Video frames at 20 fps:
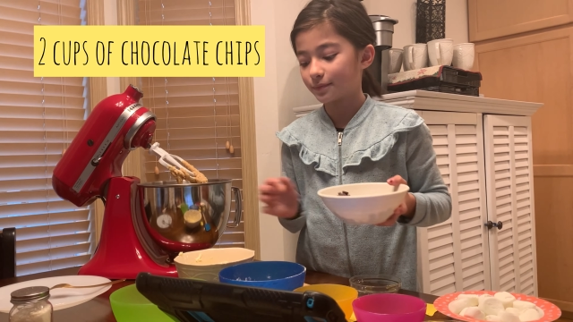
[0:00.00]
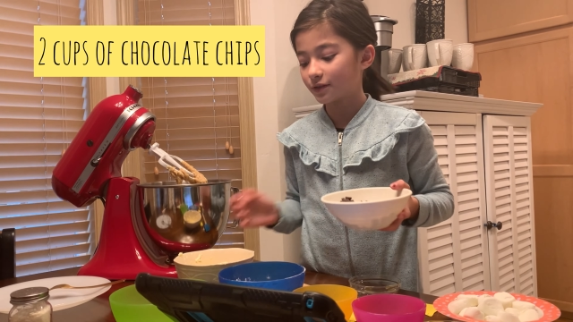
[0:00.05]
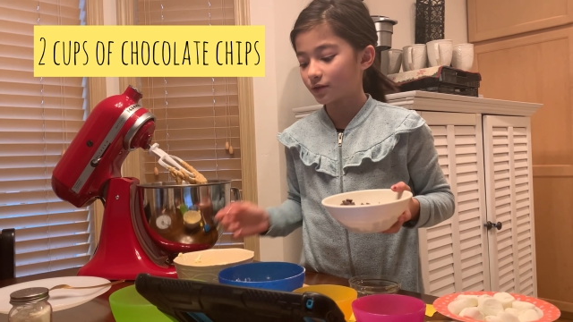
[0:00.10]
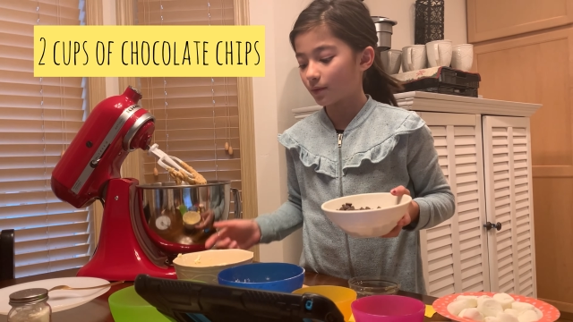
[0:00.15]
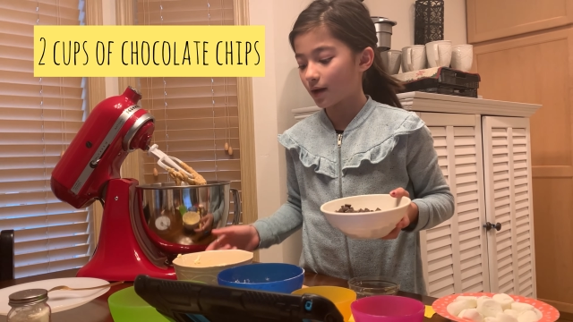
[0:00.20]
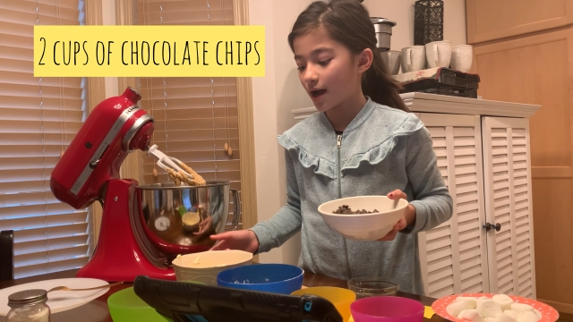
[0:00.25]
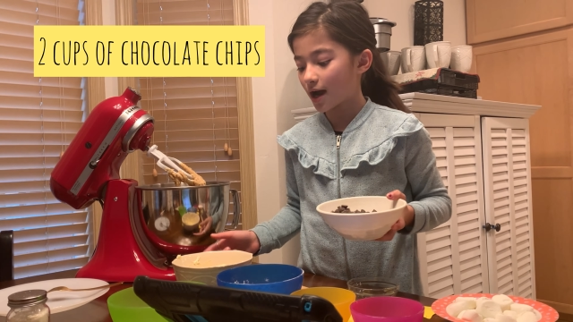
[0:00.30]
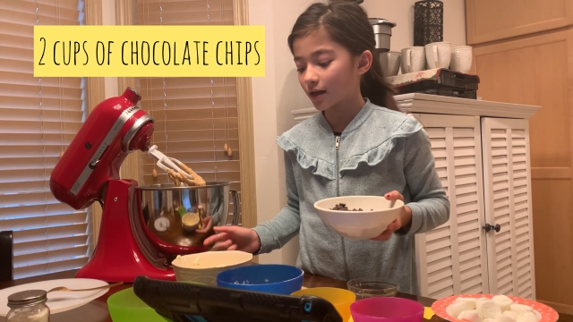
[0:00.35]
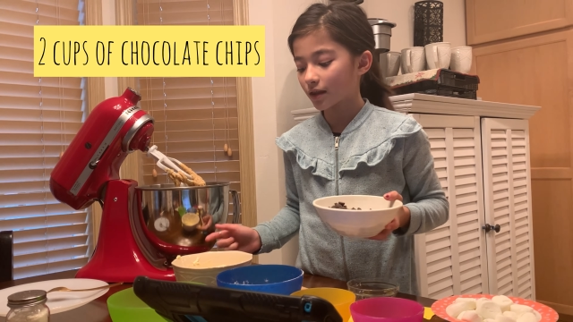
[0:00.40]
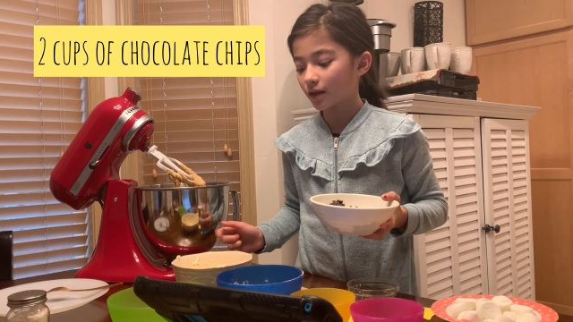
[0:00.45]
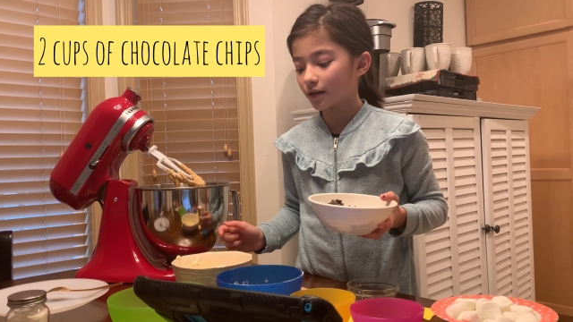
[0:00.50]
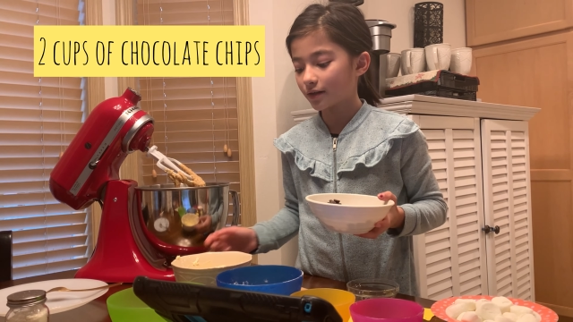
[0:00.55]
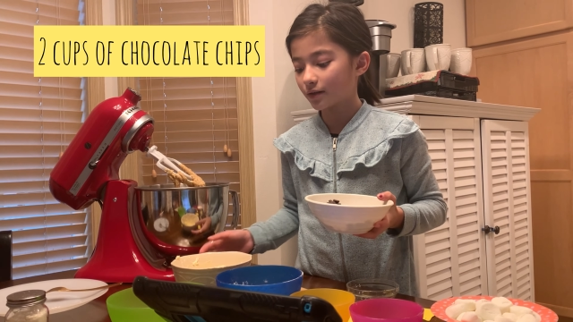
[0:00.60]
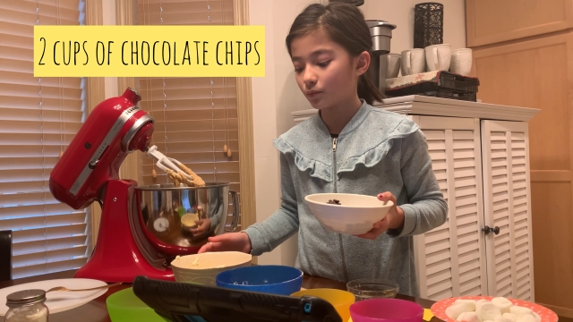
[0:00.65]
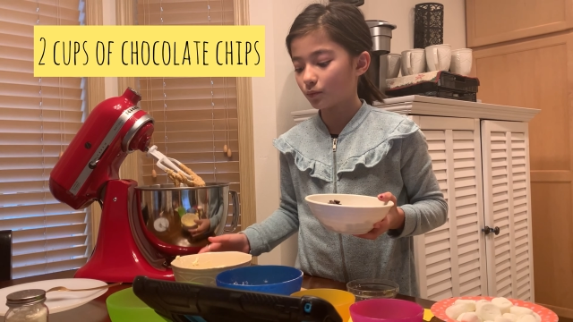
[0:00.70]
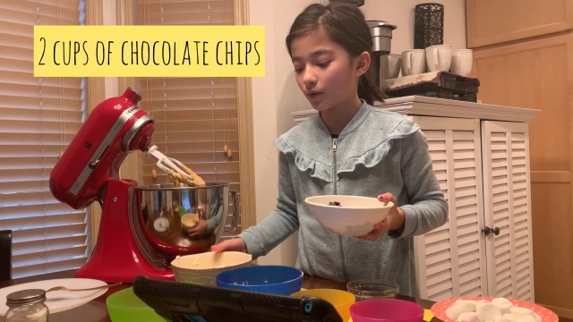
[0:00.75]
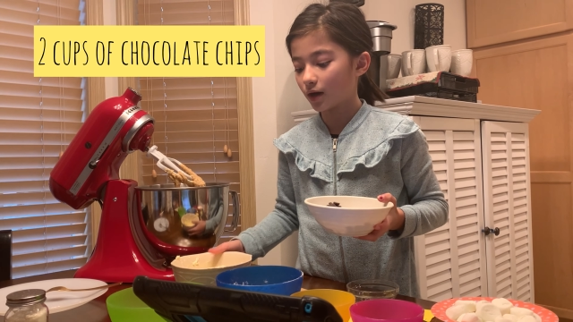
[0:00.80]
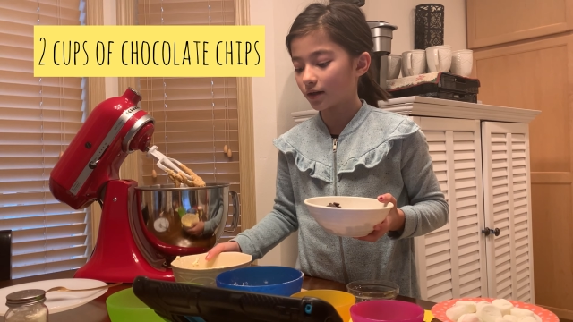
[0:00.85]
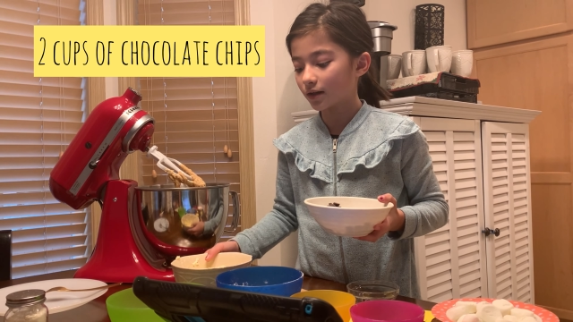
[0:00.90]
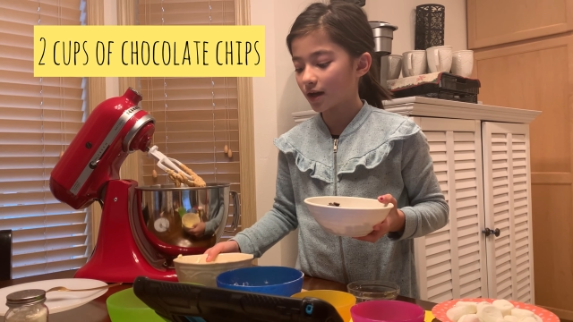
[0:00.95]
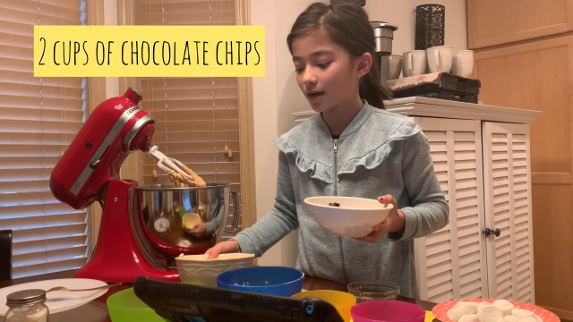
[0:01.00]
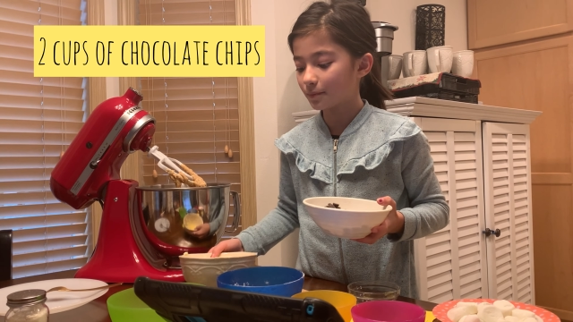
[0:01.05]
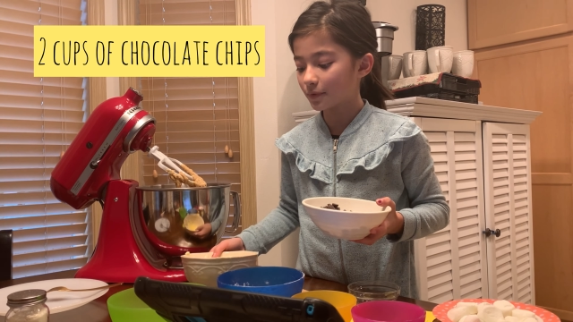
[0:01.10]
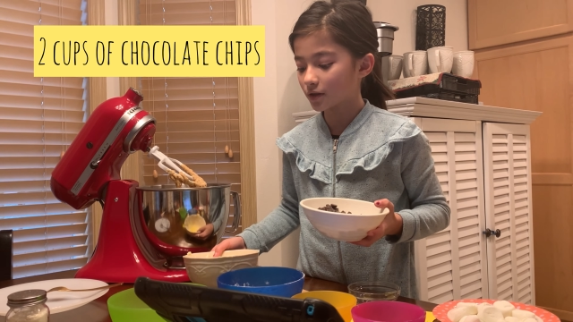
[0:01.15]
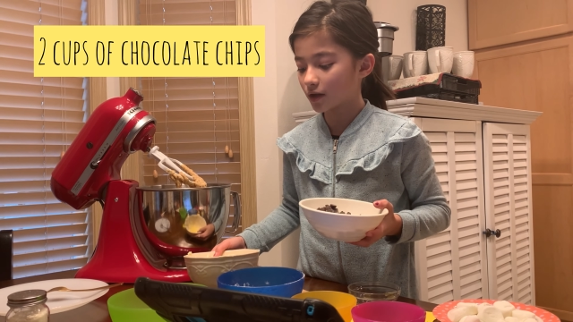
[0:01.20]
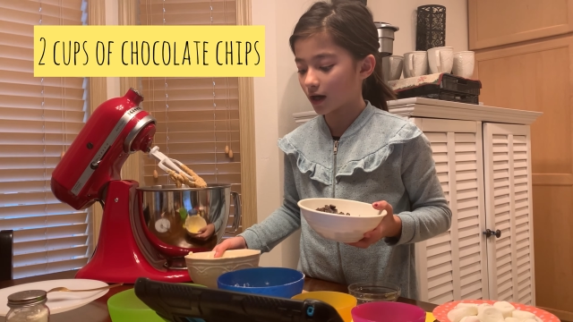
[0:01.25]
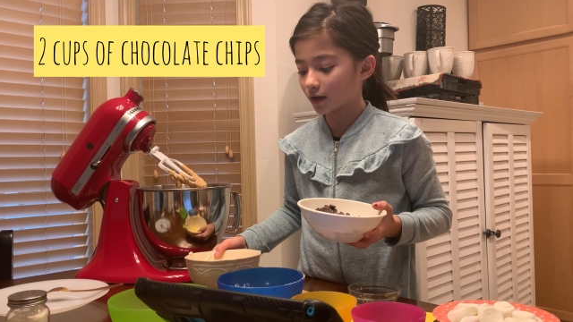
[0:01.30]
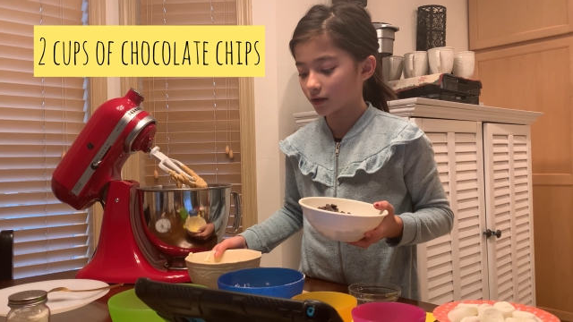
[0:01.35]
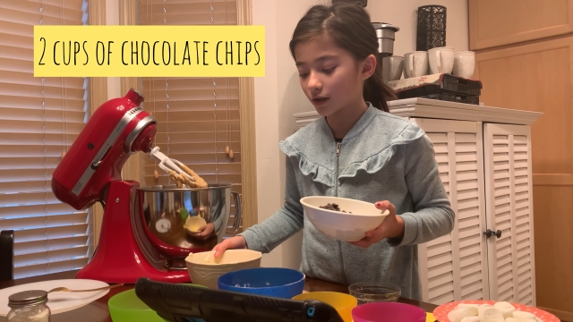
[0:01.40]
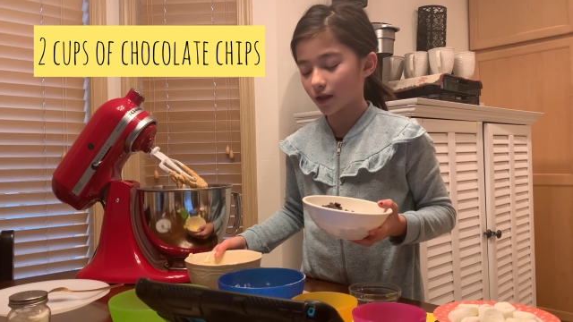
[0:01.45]
So I actually did one cup of
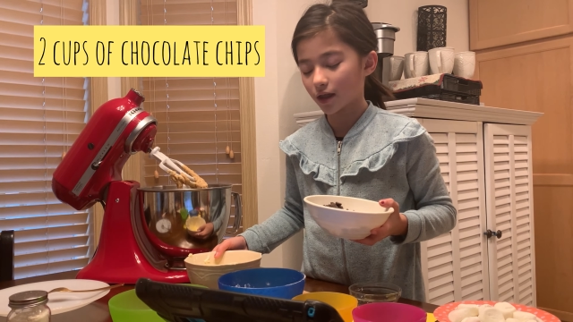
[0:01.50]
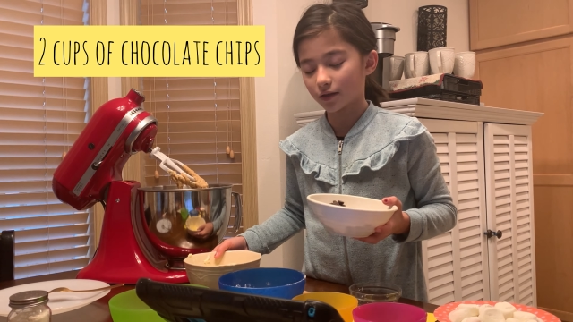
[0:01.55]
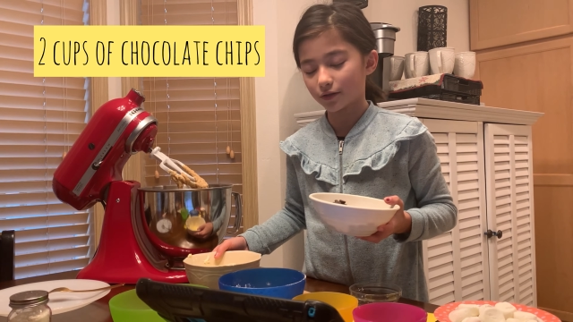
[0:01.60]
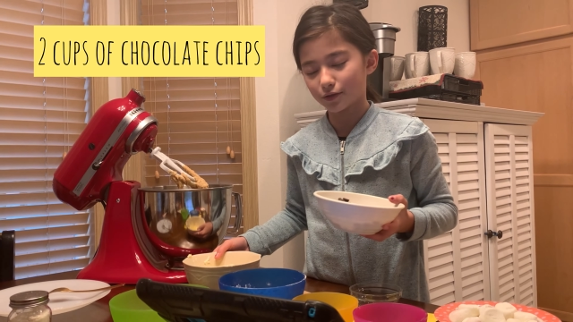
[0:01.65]
chocolate,